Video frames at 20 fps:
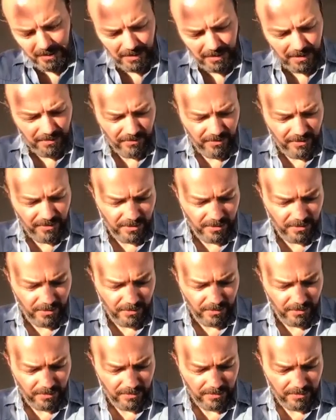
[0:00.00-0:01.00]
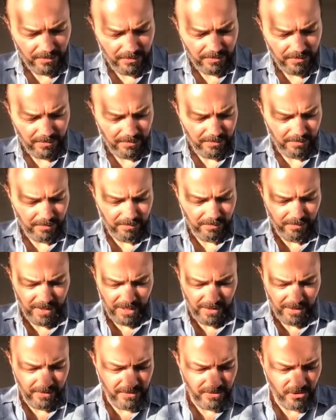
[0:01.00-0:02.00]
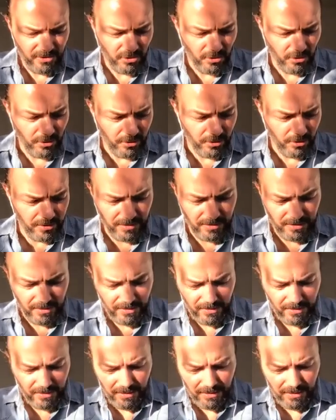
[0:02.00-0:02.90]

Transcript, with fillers: if you make this choice,